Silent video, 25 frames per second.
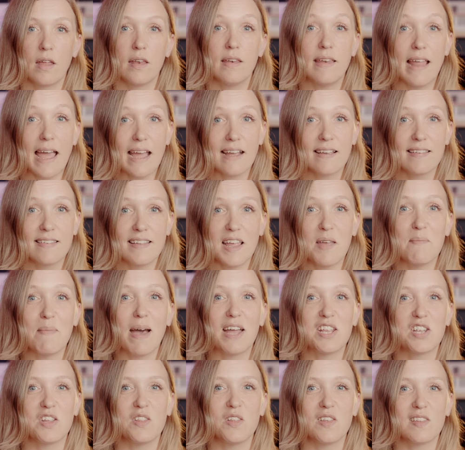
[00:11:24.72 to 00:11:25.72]
Next,
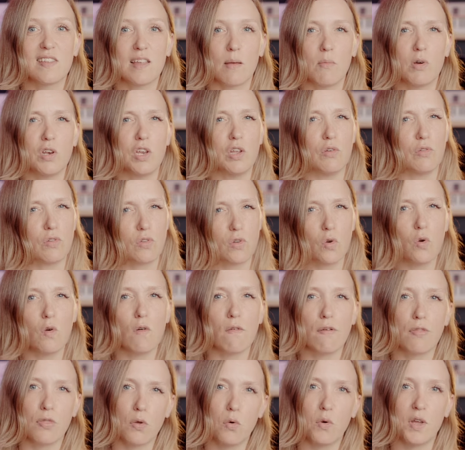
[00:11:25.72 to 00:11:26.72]
imagine that someone you
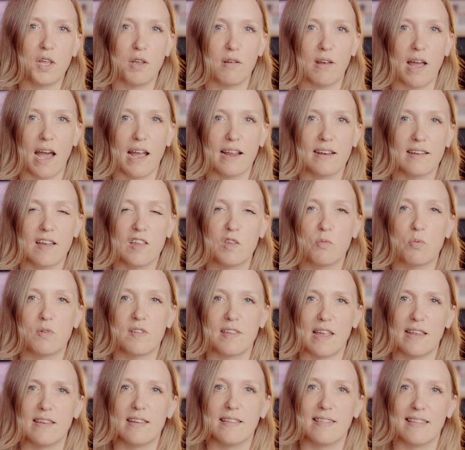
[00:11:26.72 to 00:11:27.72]
sort of thought you liked has
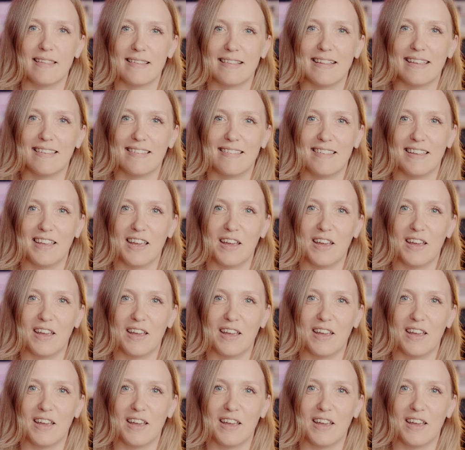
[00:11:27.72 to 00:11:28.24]
presented this list to